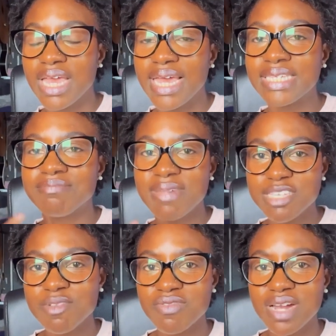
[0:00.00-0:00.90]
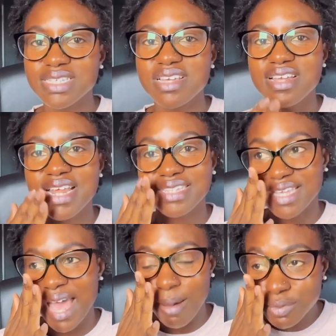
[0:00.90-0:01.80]
it's mesmerizing, it's
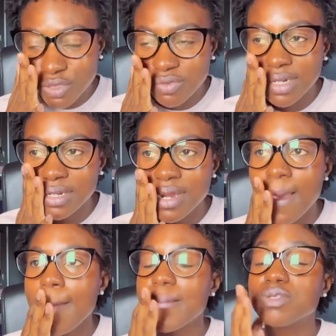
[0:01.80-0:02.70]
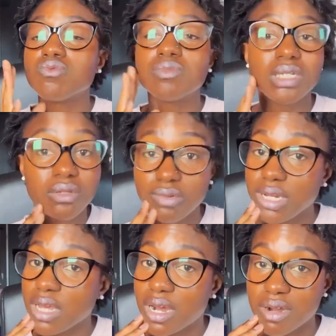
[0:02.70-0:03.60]
capturing, it's really, really
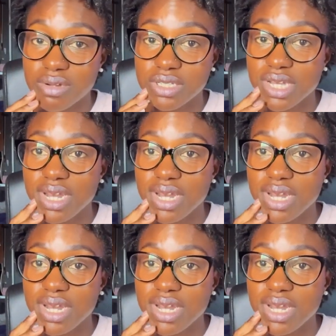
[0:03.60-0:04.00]
encouraging.